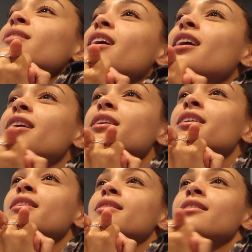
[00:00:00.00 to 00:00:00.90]

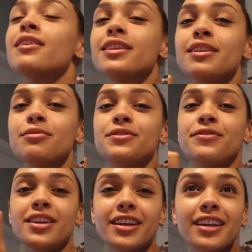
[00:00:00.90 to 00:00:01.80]
I thought that it was
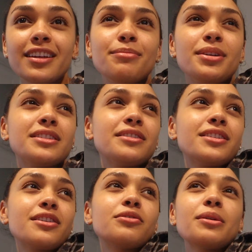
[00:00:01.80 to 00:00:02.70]
vegan because I was
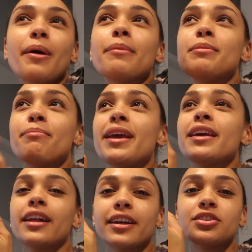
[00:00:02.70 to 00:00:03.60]
like, oh, they probably
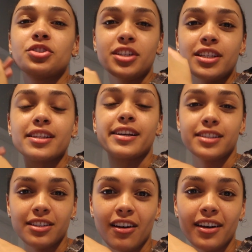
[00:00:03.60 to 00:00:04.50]
make like a cheese-like
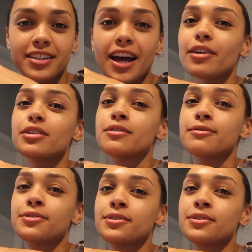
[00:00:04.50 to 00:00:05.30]
sauce out of